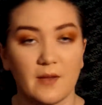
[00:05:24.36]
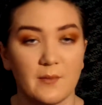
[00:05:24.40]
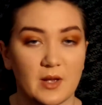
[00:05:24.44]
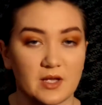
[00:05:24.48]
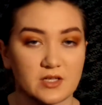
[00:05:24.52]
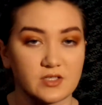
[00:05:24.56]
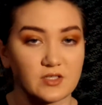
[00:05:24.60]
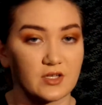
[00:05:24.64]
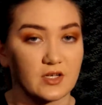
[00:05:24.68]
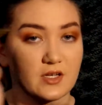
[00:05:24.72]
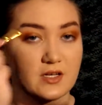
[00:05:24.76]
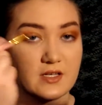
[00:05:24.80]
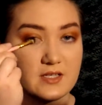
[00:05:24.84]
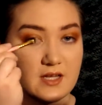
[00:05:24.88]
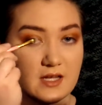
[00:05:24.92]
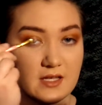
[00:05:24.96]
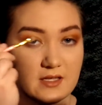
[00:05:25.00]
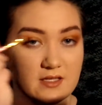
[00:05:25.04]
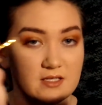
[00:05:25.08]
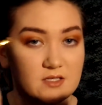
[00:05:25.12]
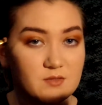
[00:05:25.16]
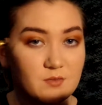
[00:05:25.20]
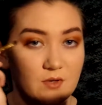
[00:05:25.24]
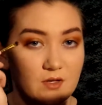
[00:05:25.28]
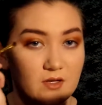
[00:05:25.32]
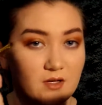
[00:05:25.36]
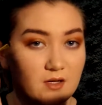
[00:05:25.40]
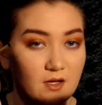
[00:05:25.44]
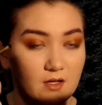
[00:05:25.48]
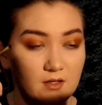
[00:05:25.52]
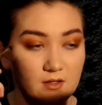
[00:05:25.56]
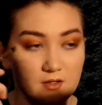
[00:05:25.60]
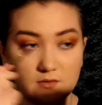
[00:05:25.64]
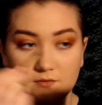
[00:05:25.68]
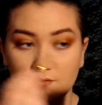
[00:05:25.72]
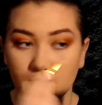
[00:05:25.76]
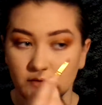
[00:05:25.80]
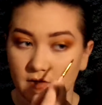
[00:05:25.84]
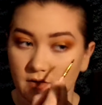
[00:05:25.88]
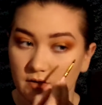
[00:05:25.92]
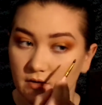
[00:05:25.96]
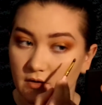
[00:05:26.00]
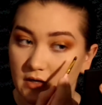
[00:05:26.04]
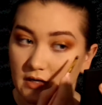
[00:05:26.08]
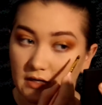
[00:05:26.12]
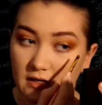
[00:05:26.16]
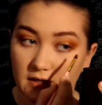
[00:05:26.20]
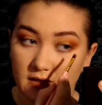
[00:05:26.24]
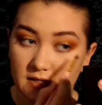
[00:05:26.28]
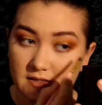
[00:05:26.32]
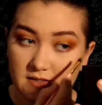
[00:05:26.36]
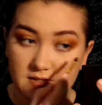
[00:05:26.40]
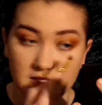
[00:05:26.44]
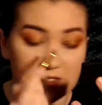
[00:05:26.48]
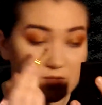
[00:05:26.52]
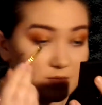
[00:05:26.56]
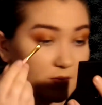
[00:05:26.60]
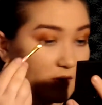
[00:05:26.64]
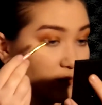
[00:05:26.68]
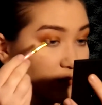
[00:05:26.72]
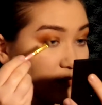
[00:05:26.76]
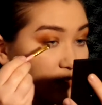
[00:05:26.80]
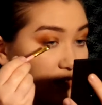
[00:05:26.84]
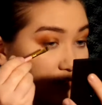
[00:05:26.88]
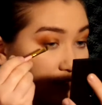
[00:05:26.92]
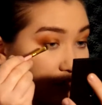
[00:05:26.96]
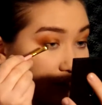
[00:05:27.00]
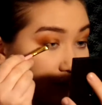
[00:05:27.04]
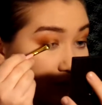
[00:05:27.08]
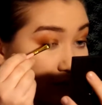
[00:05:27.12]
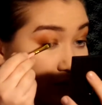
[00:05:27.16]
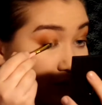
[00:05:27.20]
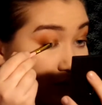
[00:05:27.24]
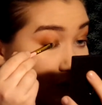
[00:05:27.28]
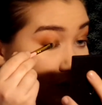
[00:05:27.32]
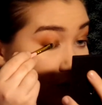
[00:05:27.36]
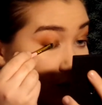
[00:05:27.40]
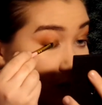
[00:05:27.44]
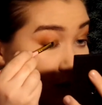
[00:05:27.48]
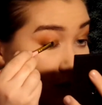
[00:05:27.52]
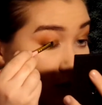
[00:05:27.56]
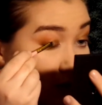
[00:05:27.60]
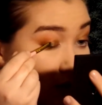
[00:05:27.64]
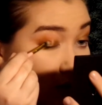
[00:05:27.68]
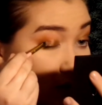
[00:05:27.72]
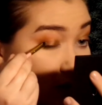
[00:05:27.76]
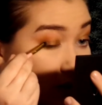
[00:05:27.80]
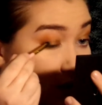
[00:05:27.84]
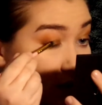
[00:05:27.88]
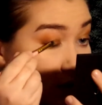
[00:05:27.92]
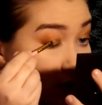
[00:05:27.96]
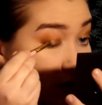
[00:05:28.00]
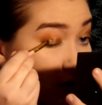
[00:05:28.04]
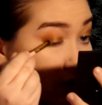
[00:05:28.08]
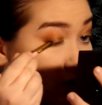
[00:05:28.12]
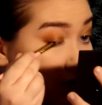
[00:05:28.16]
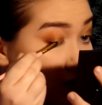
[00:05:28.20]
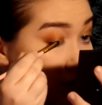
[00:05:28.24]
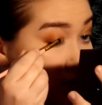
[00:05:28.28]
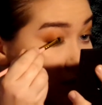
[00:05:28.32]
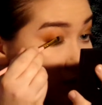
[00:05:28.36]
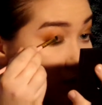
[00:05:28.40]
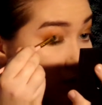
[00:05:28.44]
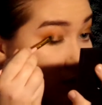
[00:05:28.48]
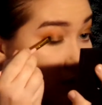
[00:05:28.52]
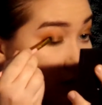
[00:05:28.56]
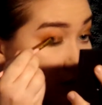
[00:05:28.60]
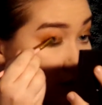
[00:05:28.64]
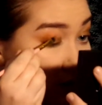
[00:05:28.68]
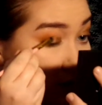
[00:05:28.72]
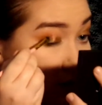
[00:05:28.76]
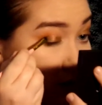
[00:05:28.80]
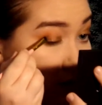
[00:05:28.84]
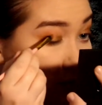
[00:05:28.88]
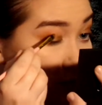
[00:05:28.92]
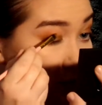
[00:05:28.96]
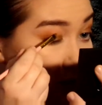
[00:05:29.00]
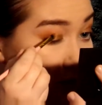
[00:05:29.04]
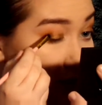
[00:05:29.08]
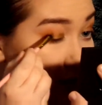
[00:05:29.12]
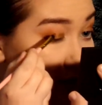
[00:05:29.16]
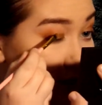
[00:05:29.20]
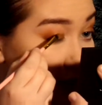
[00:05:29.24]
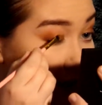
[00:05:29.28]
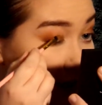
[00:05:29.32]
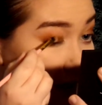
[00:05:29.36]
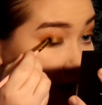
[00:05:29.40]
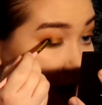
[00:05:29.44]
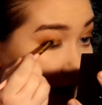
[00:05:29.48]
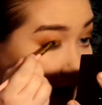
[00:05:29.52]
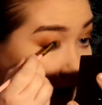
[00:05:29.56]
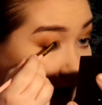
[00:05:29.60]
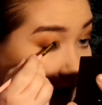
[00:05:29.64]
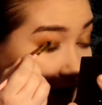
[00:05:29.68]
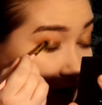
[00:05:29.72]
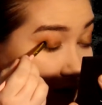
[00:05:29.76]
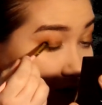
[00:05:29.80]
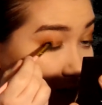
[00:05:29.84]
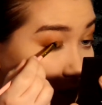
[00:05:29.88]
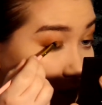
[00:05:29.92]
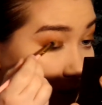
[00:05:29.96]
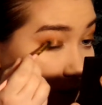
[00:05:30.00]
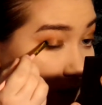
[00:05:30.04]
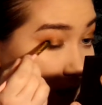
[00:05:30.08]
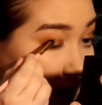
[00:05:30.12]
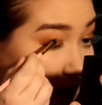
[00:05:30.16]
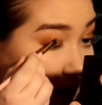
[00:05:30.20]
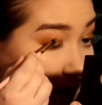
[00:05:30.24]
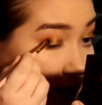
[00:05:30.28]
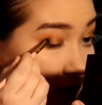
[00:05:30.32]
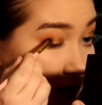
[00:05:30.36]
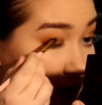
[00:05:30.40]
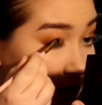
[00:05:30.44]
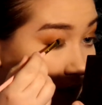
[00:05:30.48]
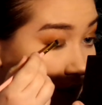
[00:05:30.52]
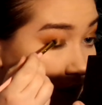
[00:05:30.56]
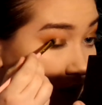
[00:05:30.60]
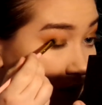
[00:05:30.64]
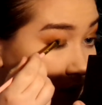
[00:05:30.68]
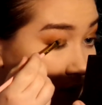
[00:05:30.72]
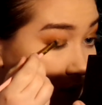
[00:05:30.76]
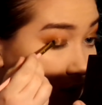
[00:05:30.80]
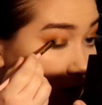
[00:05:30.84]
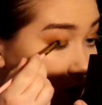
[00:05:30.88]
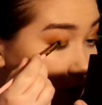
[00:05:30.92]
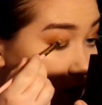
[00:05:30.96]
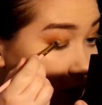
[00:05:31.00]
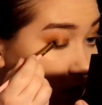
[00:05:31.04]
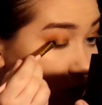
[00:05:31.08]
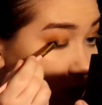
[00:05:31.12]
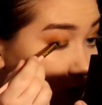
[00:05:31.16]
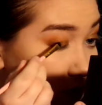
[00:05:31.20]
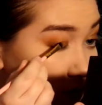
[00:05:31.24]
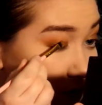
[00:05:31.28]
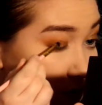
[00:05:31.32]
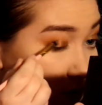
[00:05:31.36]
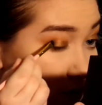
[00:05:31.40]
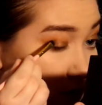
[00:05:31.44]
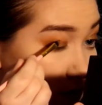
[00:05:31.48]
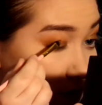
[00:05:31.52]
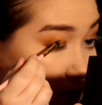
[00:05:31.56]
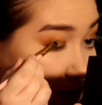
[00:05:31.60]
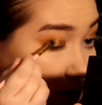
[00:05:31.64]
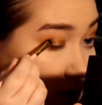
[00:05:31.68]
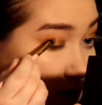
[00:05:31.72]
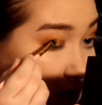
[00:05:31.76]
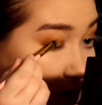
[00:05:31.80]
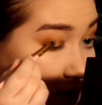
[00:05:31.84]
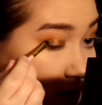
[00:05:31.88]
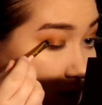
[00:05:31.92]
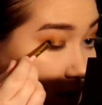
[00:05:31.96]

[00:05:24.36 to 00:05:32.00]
actually gonna take this one a little further in because this one went a little further in. So a little more than halfway through the lid